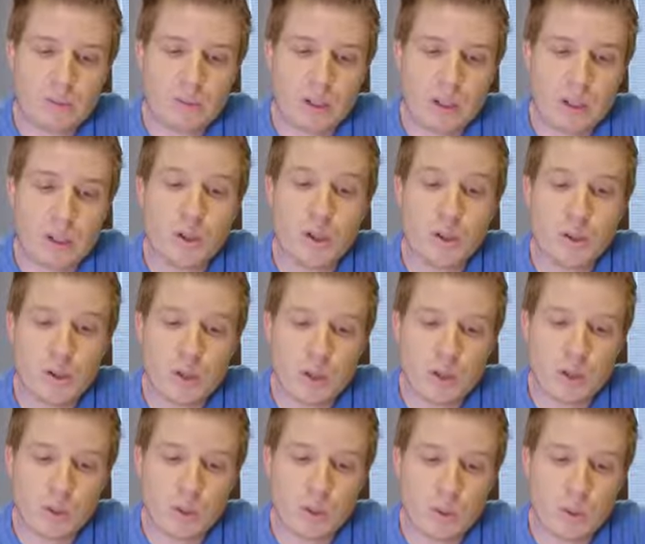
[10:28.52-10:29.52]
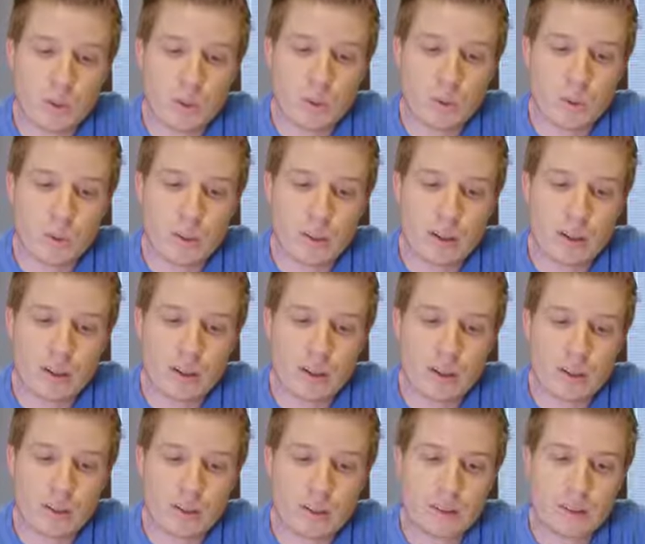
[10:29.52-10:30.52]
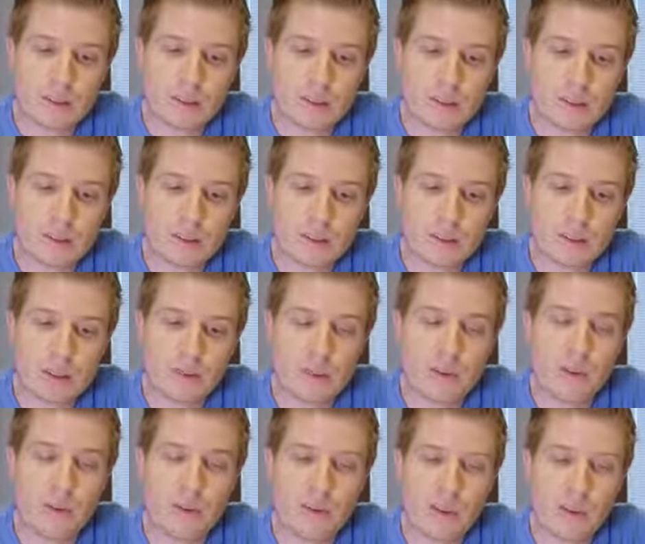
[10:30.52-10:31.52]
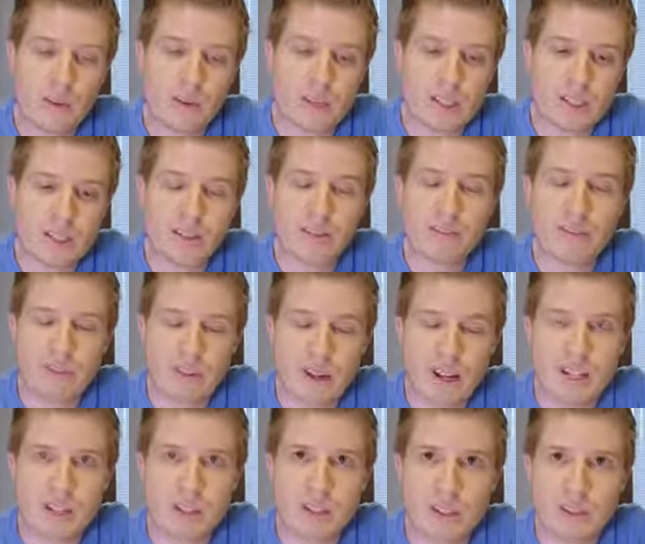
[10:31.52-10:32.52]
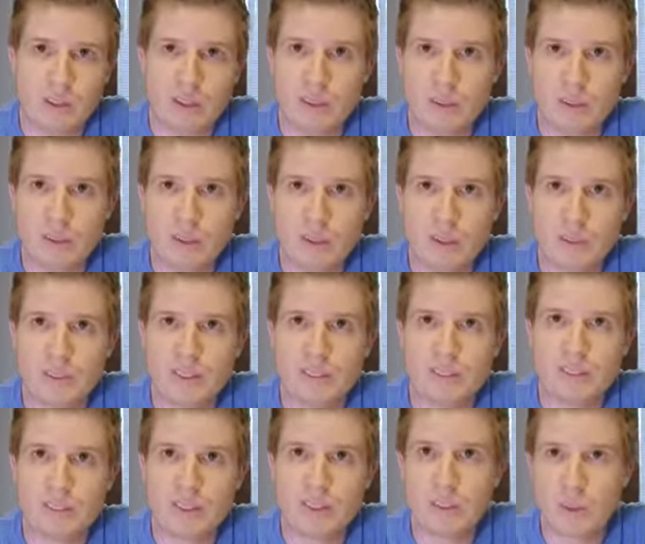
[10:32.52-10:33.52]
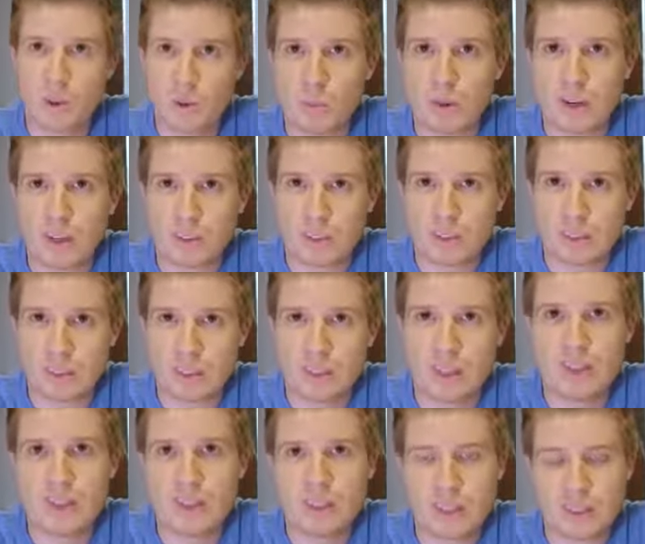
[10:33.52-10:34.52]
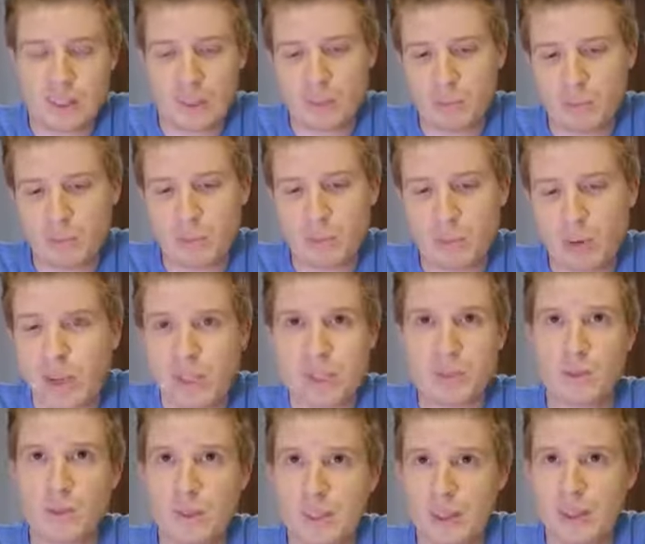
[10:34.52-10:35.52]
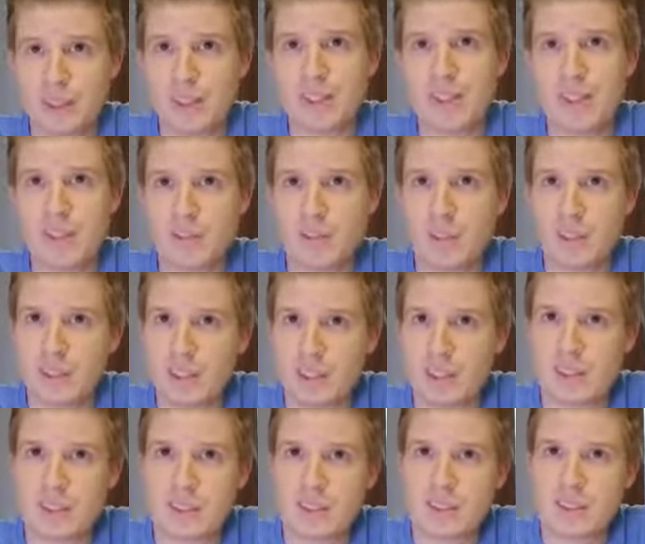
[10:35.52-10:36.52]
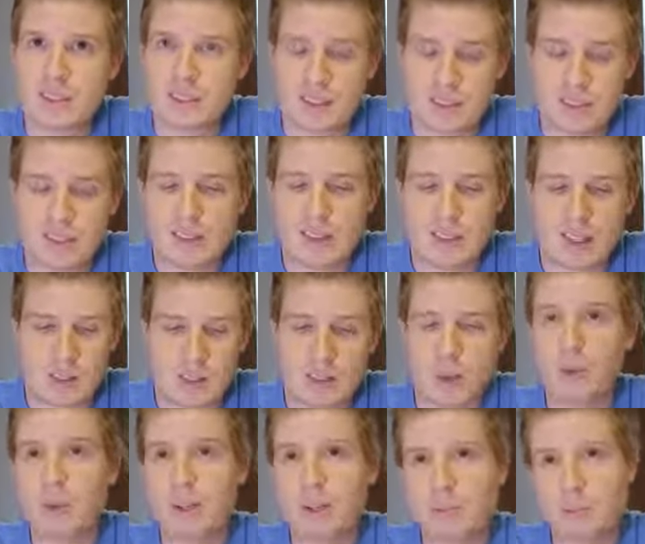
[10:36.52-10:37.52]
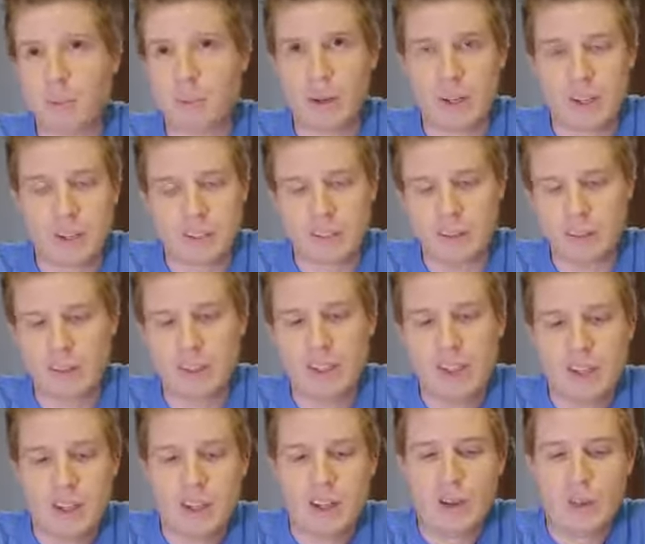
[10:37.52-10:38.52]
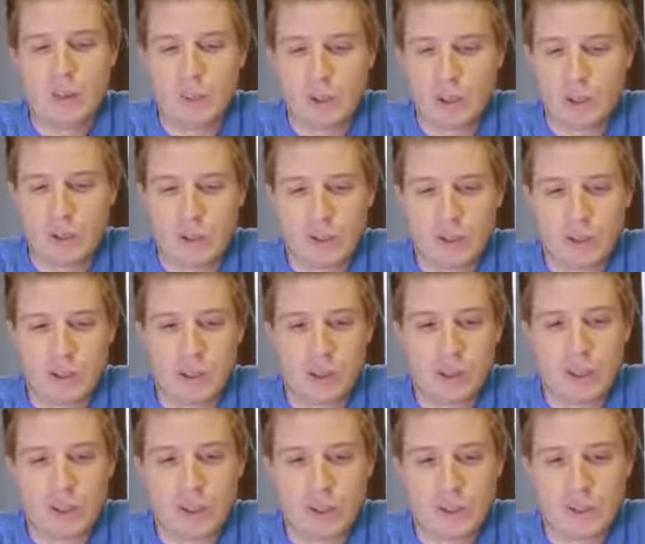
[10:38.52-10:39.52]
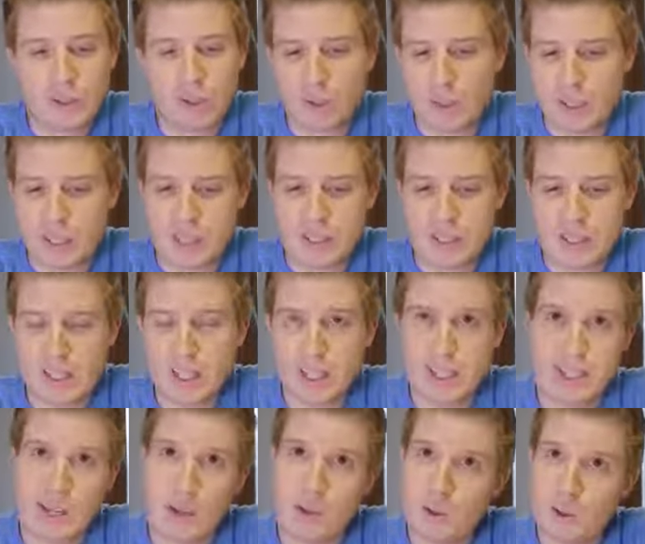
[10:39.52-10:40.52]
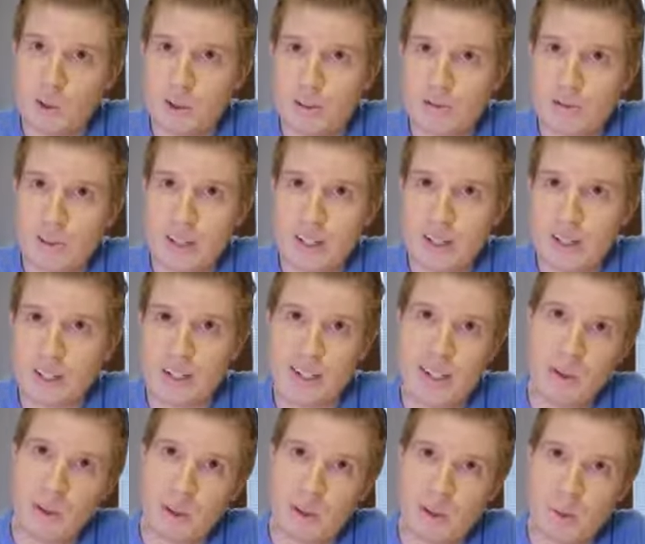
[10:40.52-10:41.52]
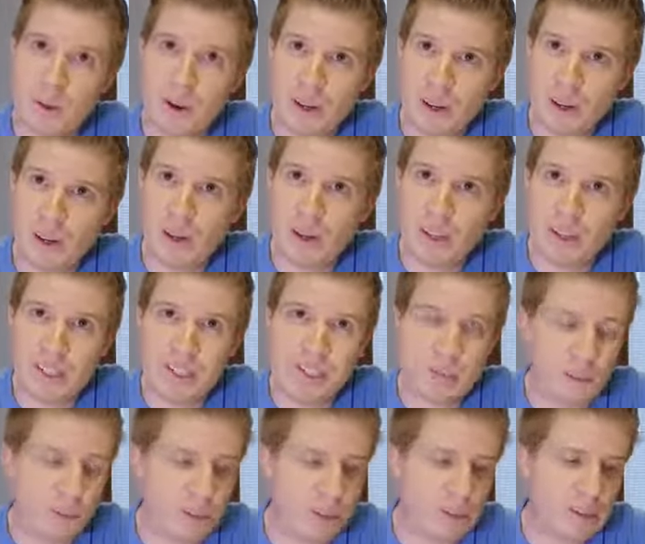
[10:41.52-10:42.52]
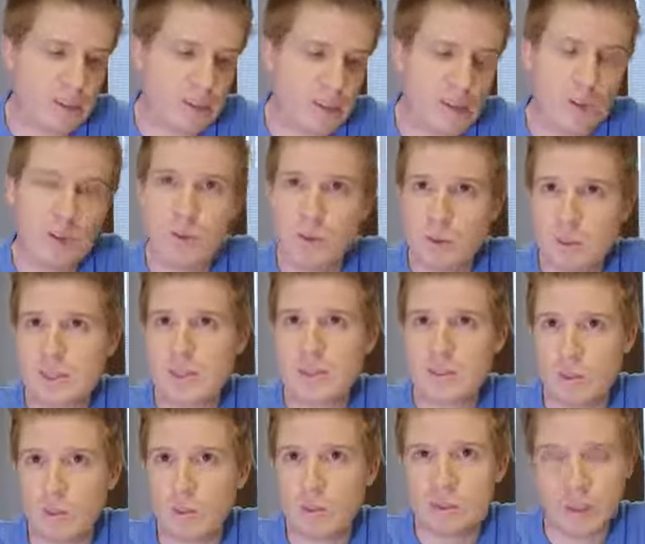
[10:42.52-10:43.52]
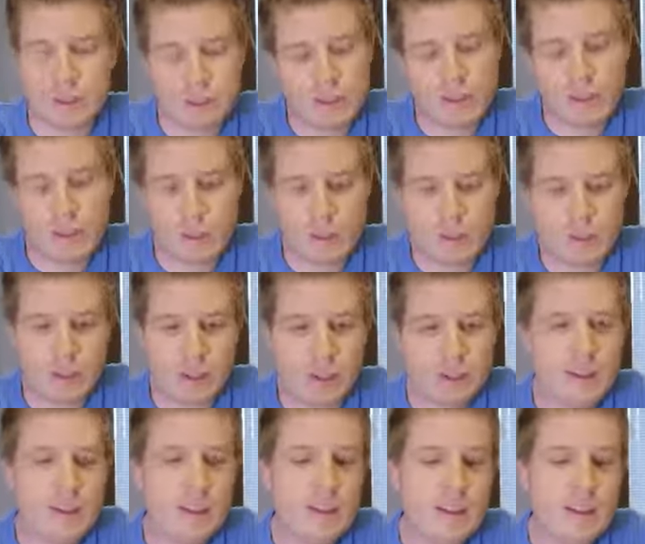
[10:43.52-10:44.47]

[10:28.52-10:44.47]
And you can also, if you view things like Flash over the Tor browser, that breaks all the ideas of it because it's built in a different way. So when you log into Tor, it tends to say don't use Flash because that will give away your location, but if you do this normal stuff, then it'll be fine.